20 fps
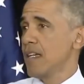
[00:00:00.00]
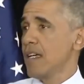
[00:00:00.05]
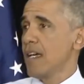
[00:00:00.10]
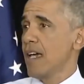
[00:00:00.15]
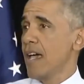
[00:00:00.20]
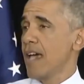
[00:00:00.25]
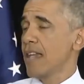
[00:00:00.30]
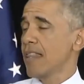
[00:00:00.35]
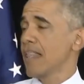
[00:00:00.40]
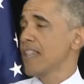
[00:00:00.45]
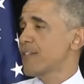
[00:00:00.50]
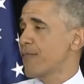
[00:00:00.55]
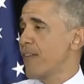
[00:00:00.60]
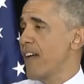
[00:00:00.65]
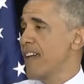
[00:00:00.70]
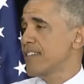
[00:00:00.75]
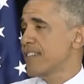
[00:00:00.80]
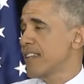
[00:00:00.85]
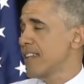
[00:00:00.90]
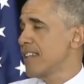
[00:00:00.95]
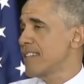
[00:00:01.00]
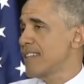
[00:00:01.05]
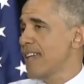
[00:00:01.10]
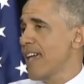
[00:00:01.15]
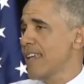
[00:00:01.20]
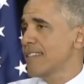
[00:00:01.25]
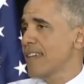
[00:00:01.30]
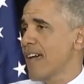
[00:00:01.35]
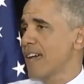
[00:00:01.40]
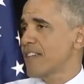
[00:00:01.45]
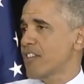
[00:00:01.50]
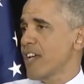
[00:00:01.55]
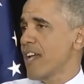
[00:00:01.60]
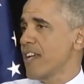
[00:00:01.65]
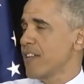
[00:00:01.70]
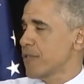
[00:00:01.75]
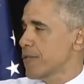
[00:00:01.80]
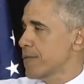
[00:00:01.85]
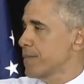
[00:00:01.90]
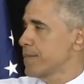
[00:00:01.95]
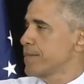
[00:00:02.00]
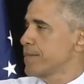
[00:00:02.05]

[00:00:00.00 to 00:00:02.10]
and let's face it, it's anti-change.